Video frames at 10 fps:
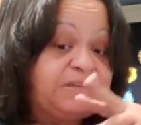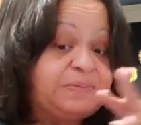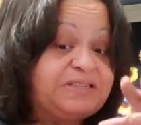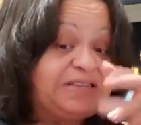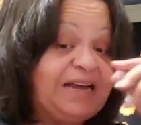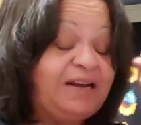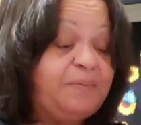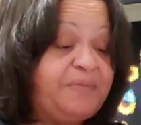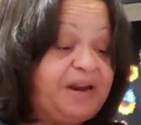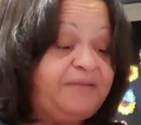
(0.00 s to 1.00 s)
It's been taking
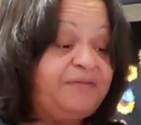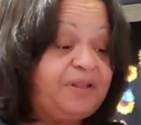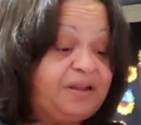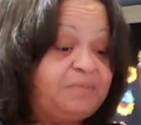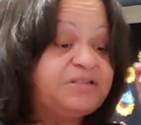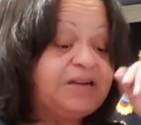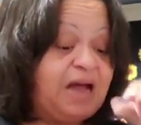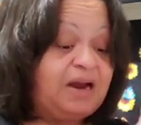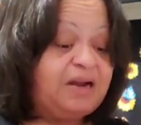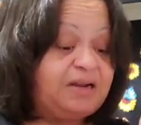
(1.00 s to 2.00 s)
a minute for them to
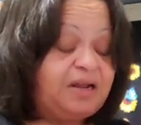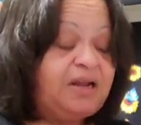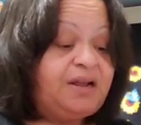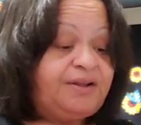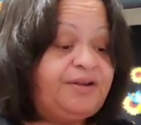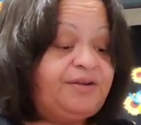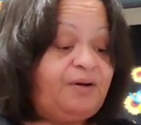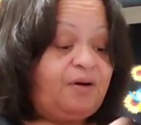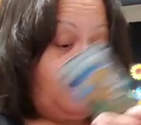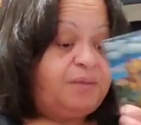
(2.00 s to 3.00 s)
kind of, you
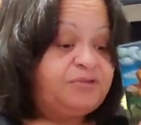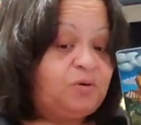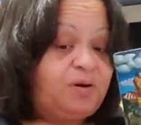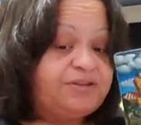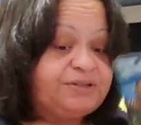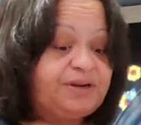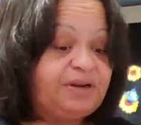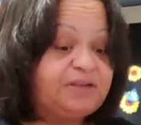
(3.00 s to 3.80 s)
know, come towards you here.